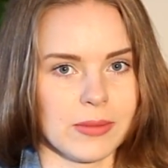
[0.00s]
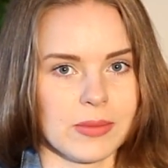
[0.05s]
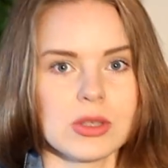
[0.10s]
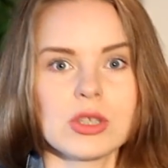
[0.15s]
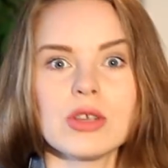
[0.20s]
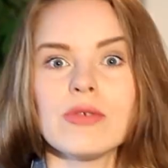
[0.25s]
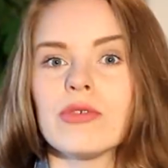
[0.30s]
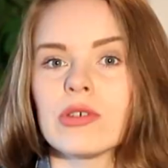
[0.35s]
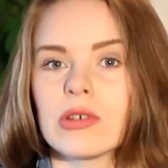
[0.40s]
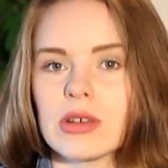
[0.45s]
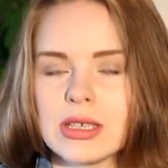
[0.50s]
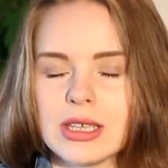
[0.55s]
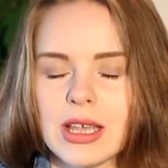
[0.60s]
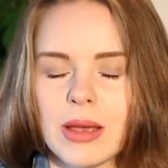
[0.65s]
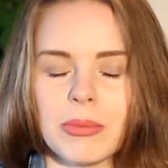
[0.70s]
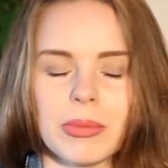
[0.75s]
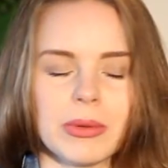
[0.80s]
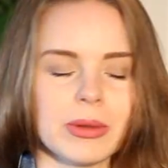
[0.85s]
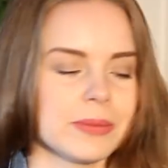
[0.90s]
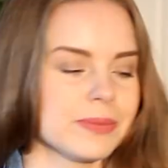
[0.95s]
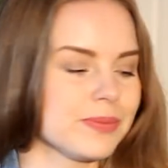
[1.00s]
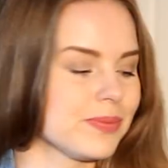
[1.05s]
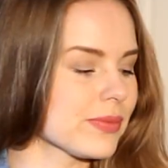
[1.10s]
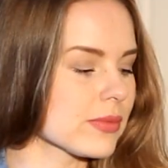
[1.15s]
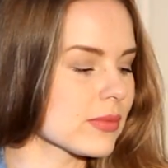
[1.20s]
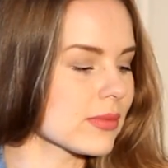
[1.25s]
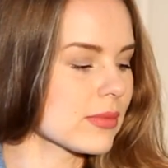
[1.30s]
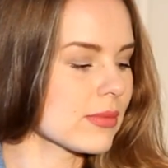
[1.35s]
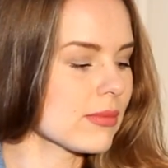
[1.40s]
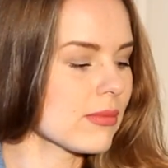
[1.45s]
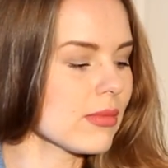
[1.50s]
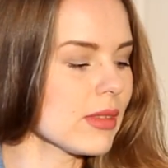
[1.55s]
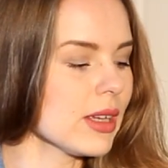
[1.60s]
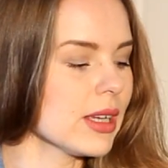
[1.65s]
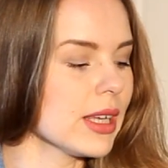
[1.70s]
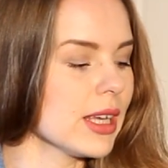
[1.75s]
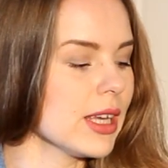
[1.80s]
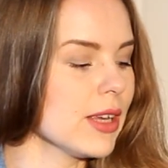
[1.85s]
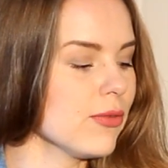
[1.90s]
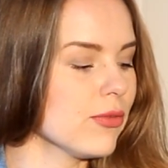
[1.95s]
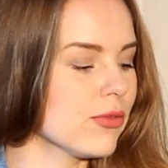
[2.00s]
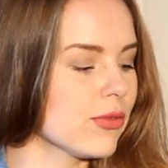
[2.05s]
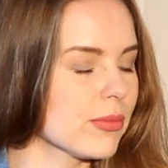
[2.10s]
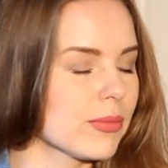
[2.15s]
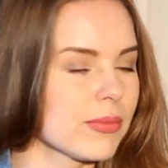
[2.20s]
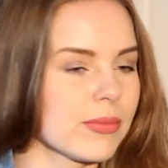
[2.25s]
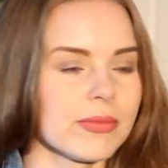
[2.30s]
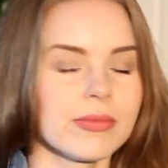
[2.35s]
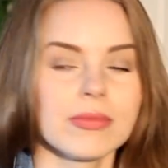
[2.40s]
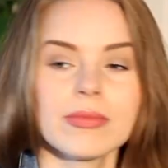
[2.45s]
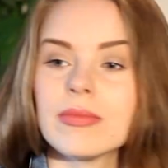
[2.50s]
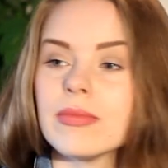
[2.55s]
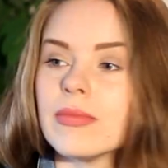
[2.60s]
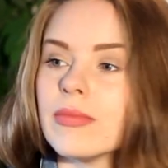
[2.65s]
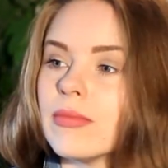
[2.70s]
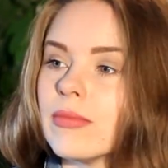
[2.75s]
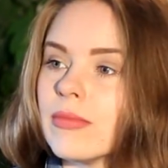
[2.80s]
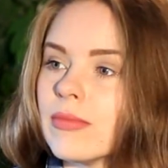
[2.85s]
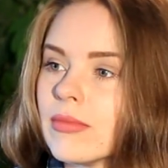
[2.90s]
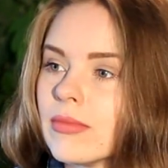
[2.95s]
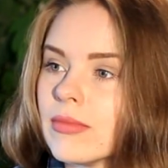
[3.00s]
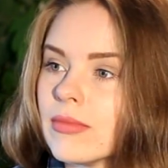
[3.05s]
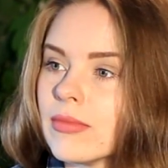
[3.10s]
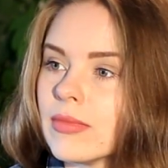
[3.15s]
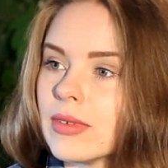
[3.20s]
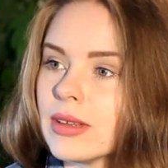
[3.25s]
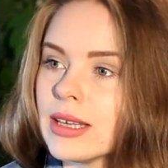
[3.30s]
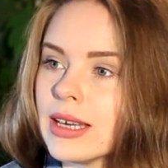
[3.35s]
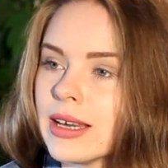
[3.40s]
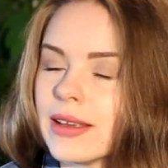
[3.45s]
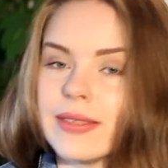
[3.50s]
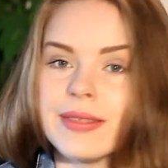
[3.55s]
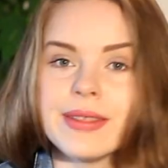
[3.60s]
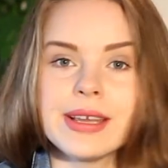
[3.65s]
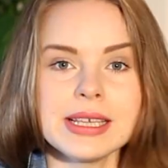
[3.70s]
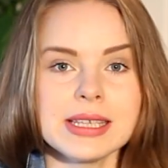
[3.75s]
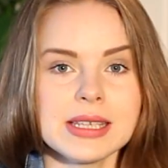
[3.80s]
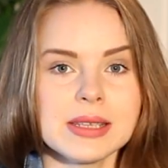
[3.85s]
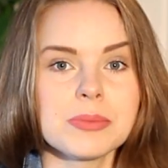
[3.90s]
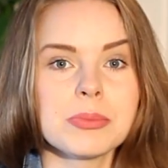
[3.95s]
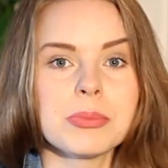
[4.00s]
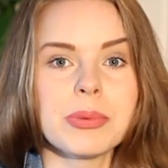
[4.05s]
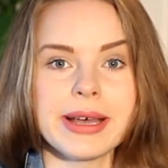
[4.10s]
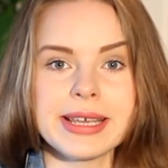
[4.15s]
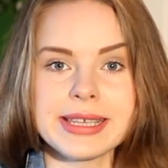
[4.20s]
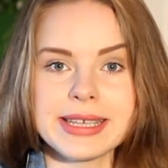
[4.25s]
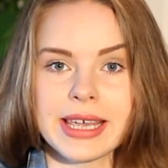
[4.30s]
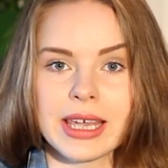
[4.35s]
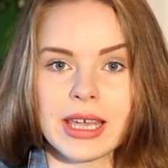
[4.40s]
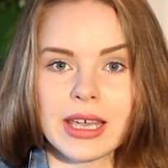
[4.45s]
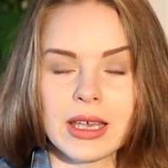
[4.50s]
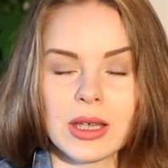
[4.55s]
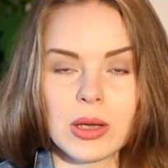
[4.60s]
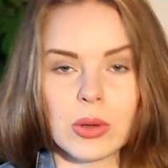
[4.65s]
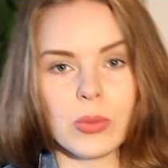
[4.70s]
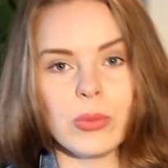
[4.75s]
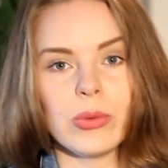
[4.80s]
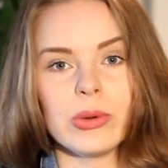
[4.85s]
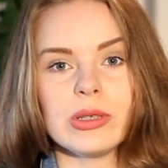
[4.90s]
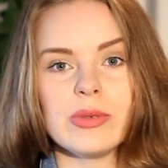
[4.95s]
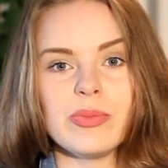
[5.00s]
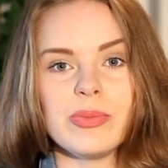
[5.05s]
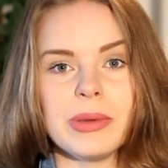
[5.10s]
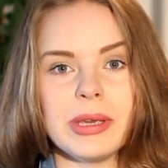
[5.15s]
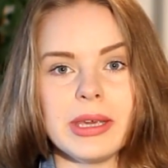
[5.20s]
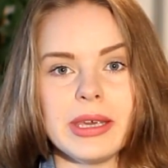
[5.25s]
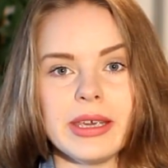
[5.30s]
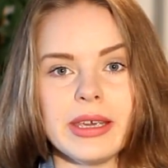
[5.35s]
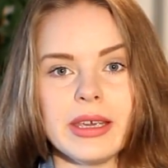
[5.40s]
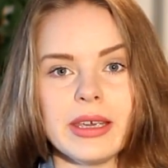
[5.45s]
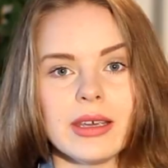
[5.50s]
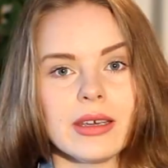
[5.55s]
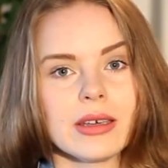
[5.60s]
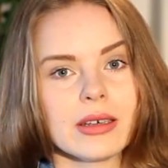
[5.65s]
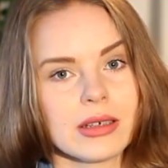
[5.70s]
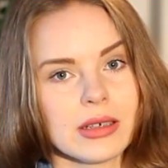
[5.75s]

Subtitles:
So for example, if this buzzing would be